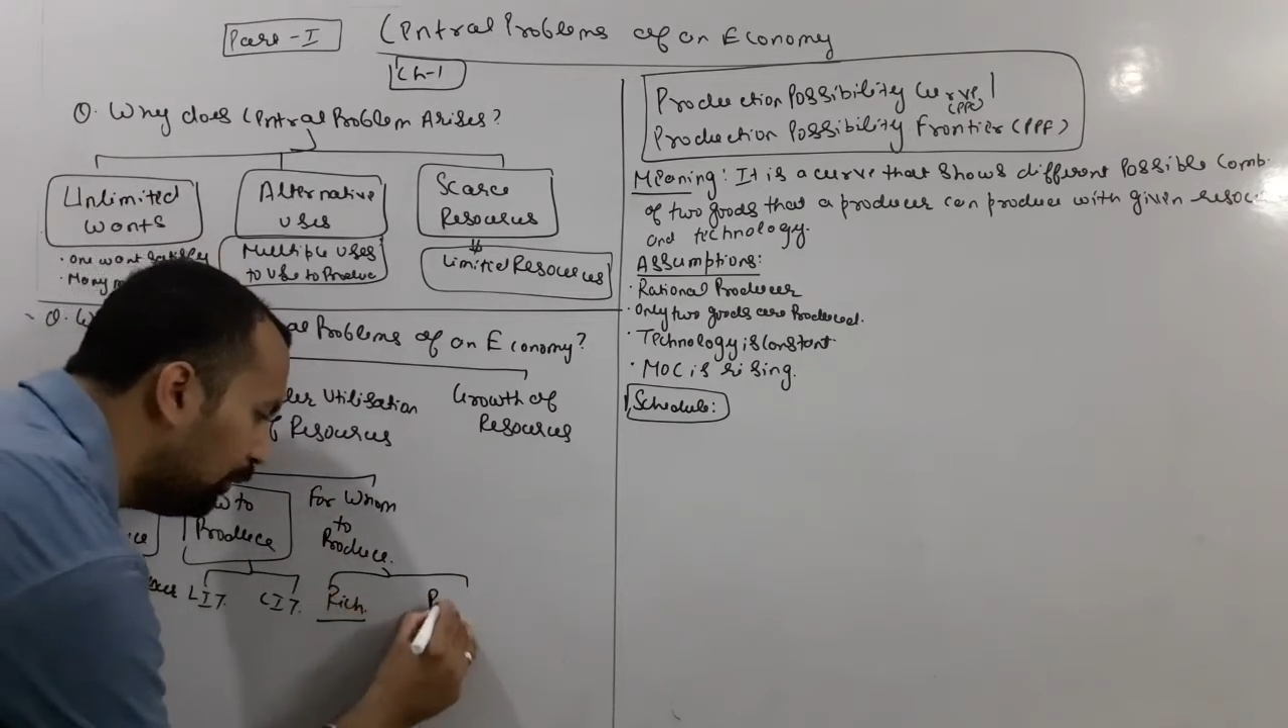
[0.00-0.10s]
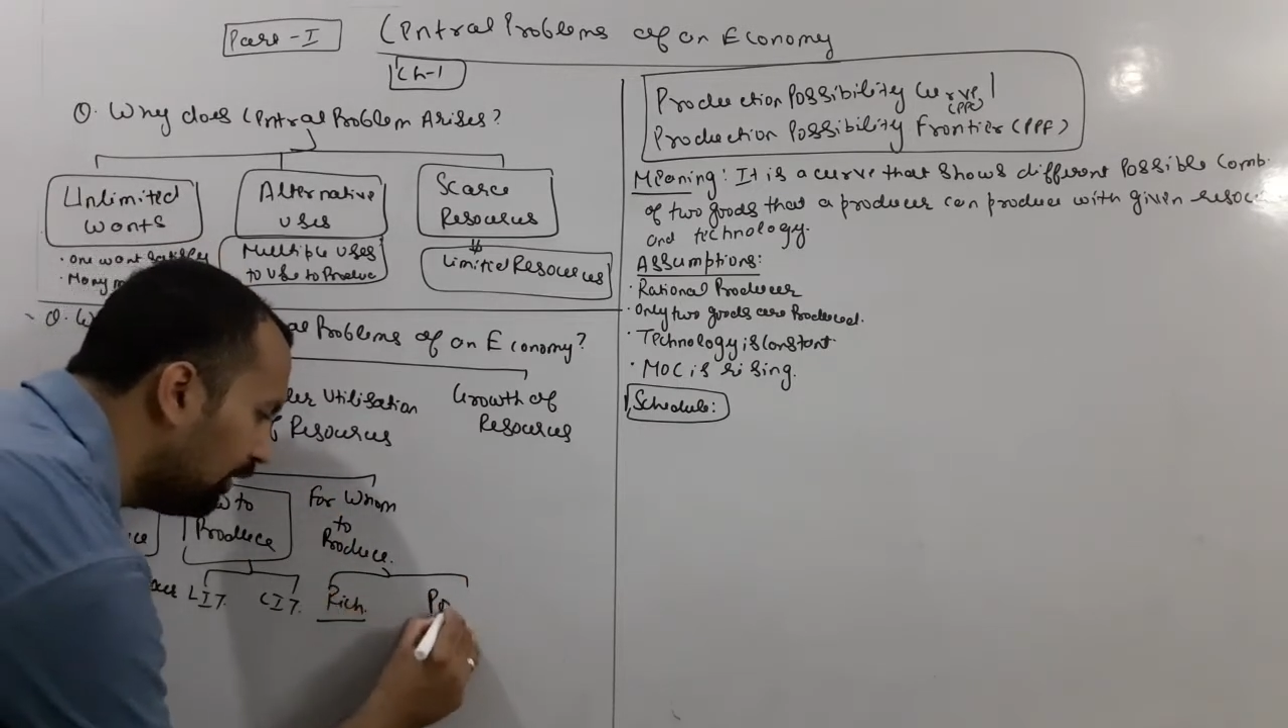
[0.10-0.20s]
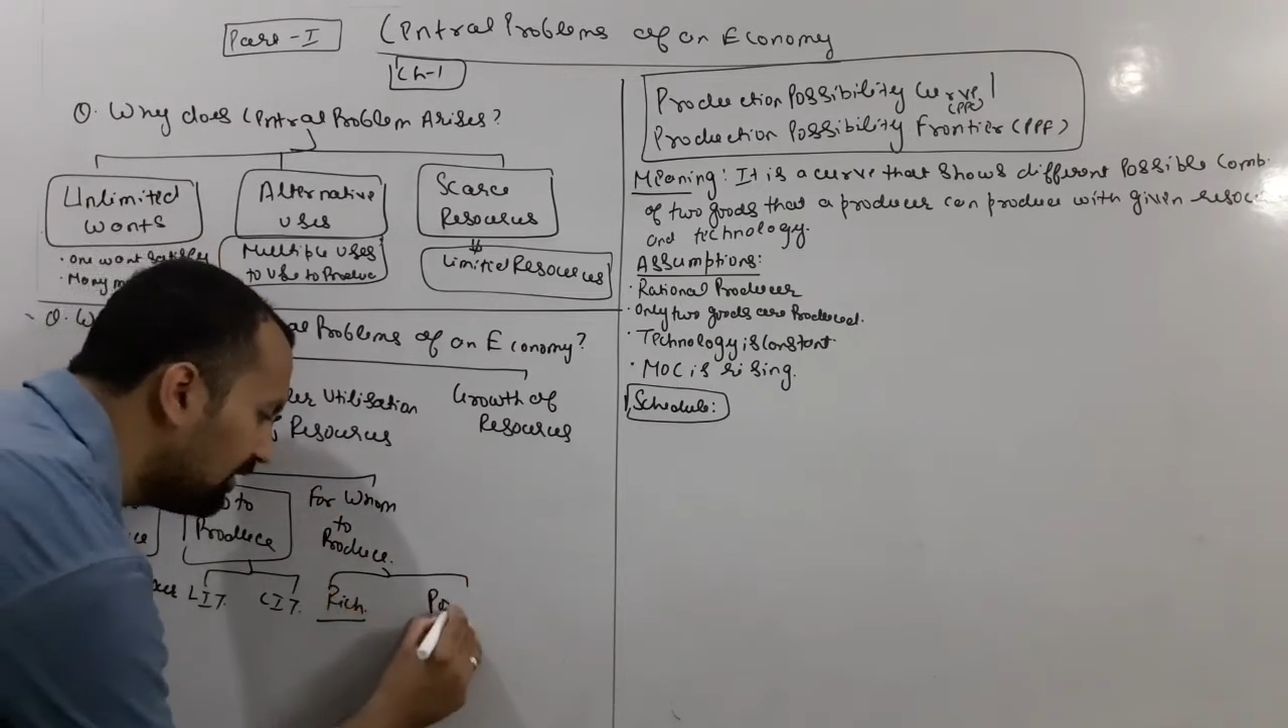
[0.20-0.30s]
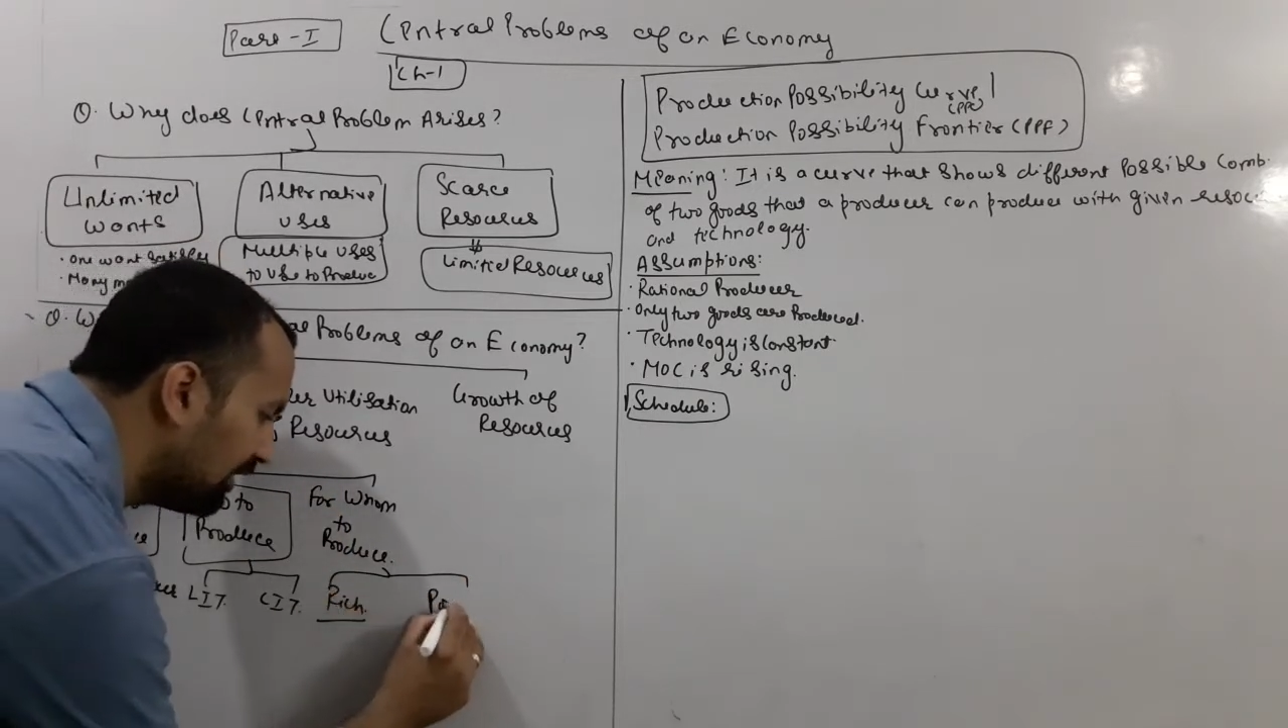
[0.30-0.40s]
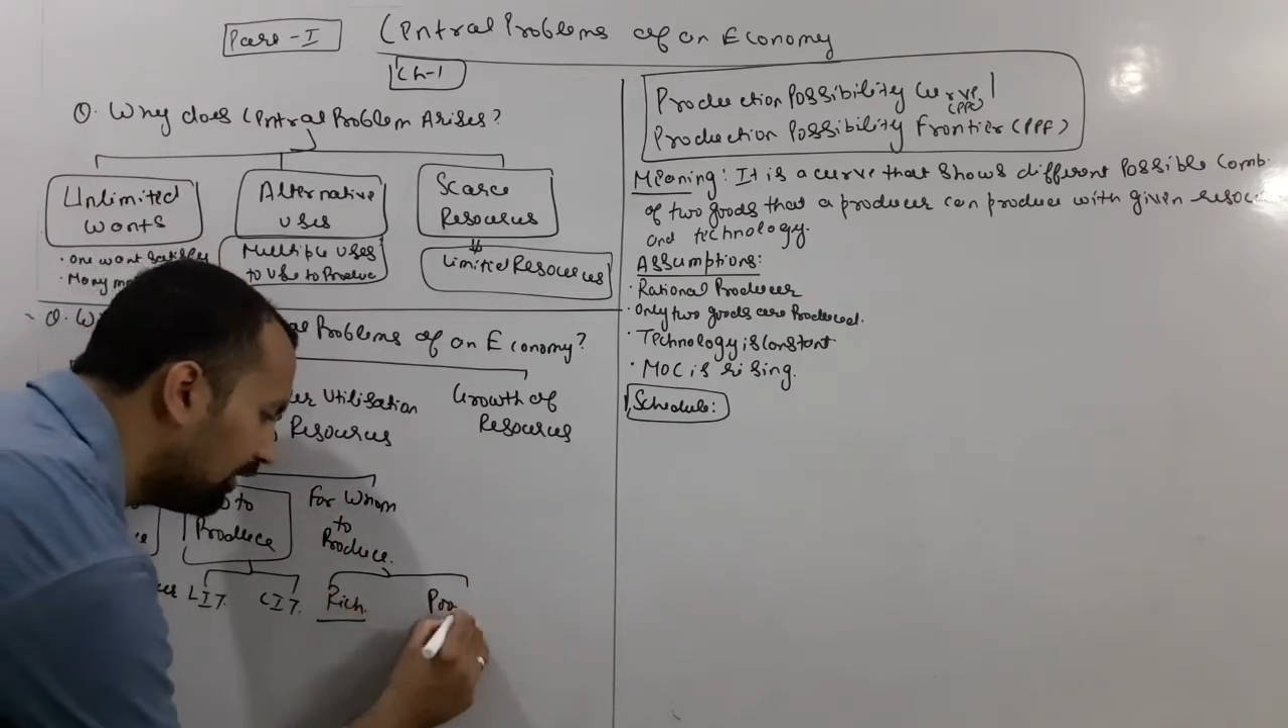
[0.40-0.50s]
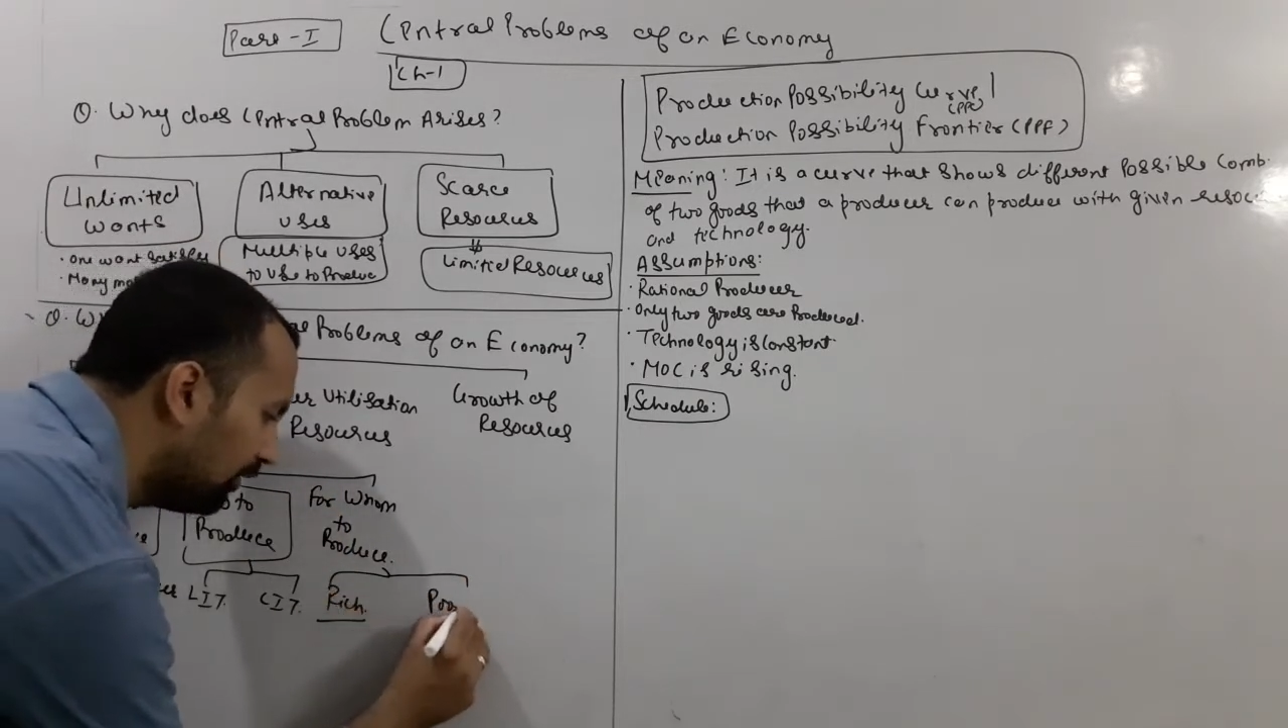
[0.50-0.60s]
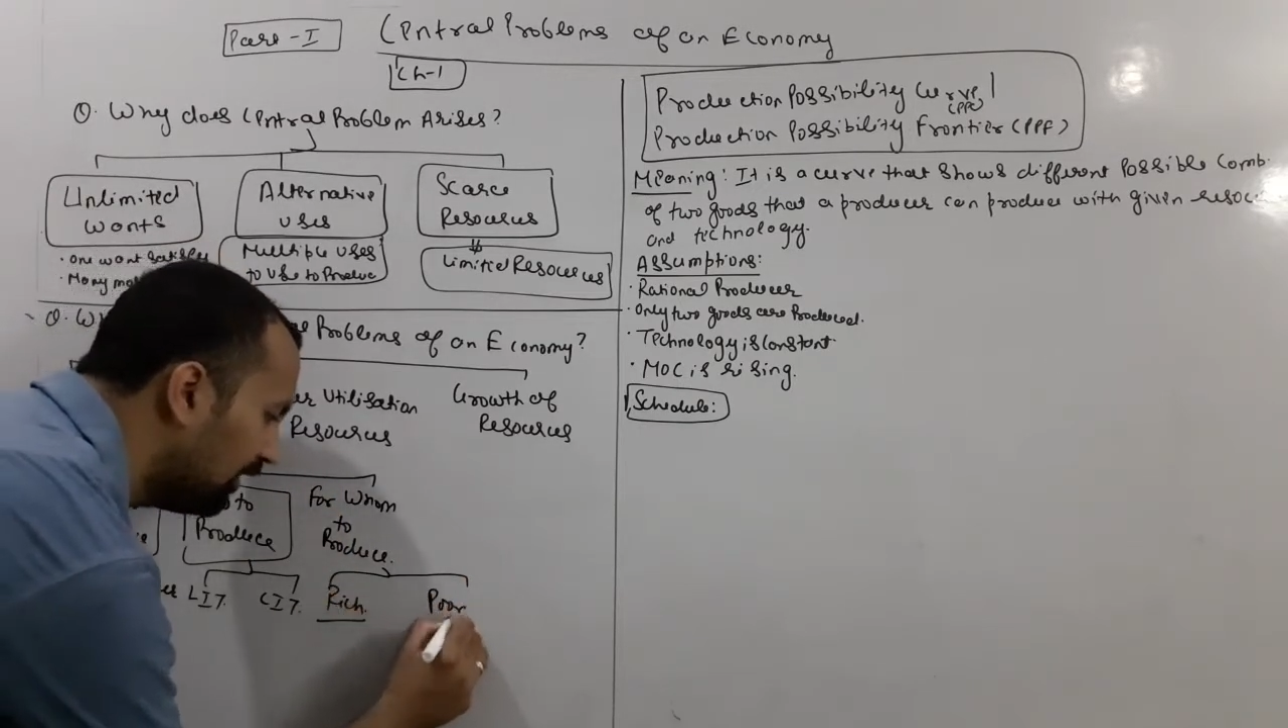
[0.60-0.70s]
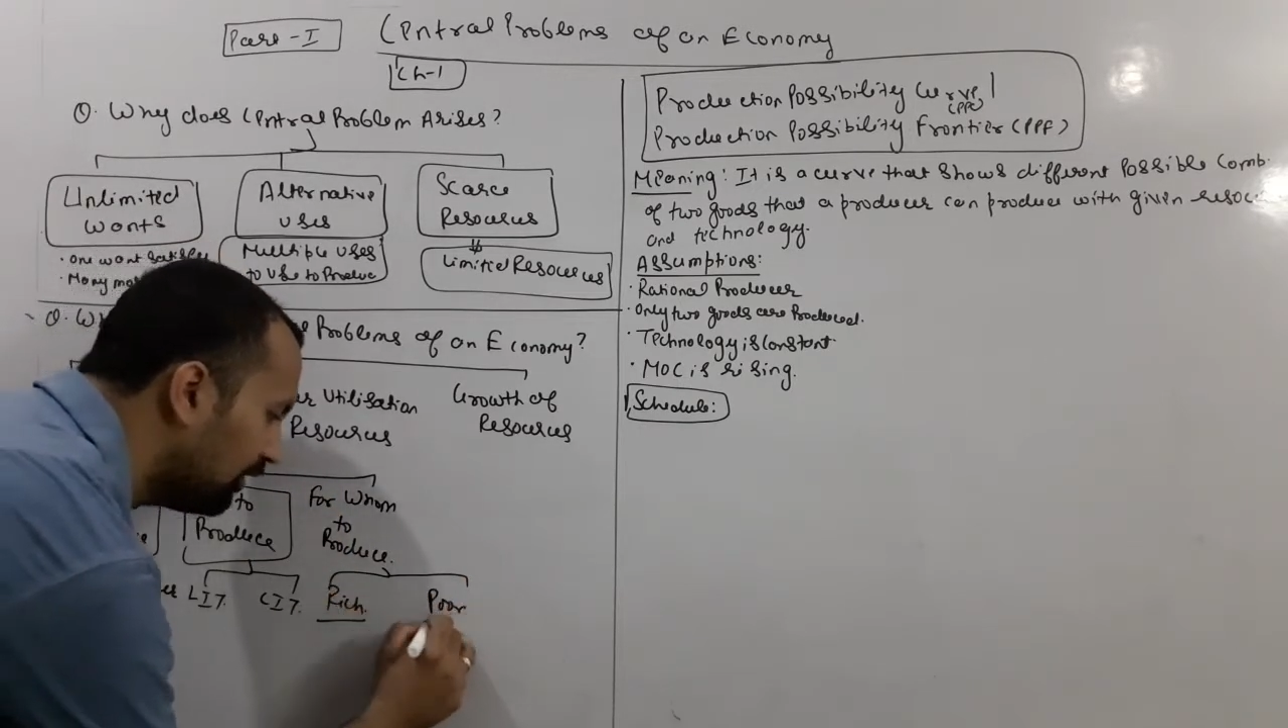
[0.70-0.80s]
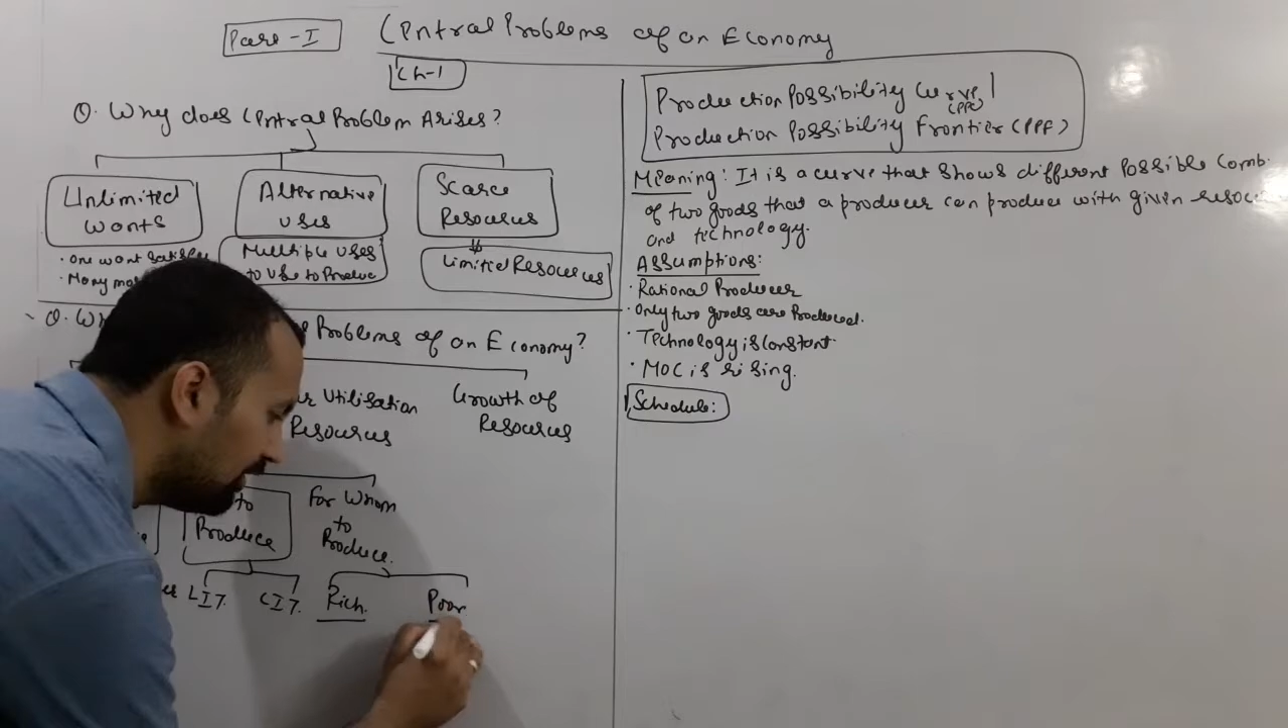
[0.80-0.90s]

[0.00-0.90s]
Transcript: poor section of the